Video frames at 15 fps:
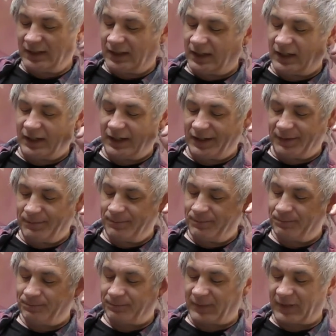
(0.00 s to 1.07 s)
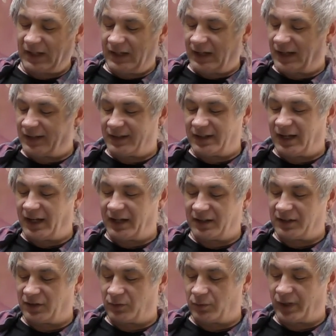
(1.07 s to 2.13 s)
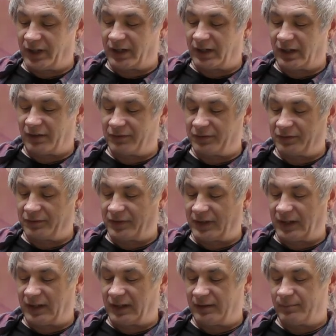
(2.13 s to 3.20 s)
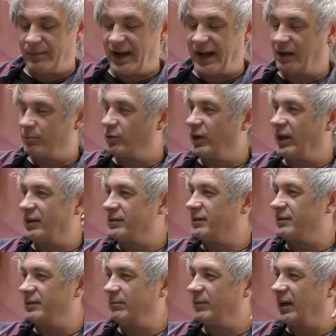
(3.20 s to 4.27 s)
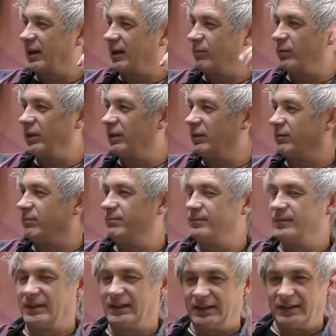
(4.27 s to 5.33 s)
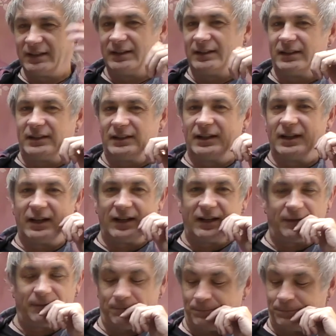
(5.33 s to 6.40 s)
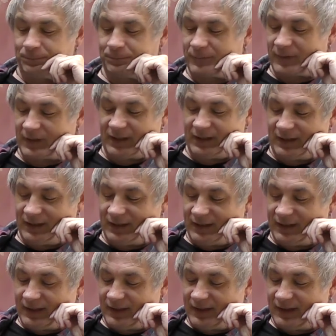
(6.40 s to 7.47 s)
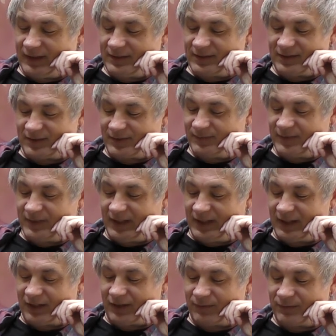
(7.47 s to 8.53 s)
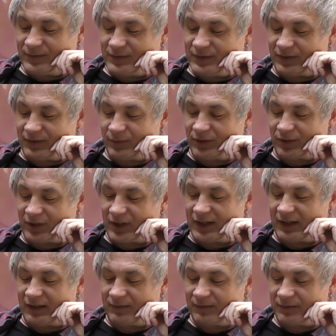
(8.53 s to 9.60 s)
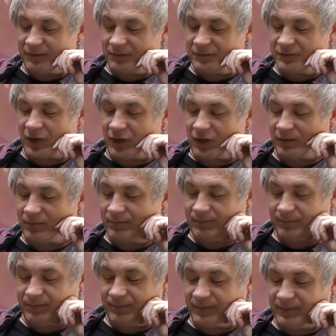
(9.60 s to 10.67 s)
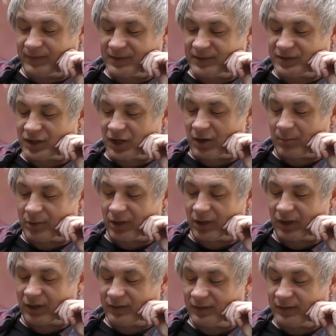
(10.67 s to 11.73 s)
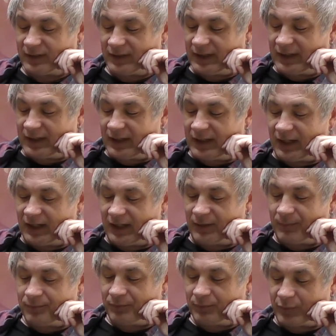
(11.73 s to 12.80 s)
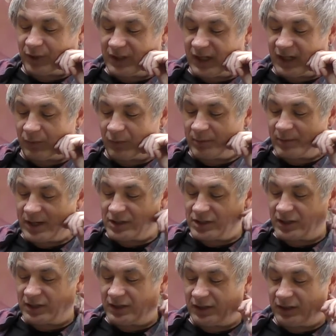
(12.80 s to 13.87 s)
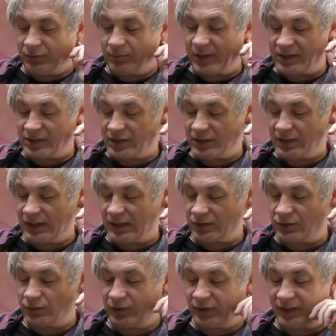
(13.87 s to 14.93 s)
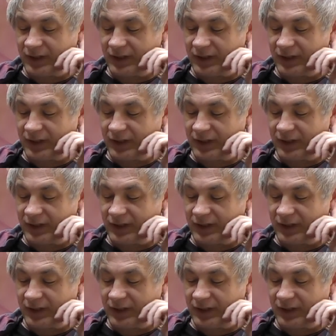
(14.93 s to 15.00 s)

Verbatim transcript: Um, and then Hit It and Quit It off of uh, Maggot Brain just seemed like a real, um, just you know, just real kind of funk stomper. Um, but then we mentioned you mentioned uh, Kool in the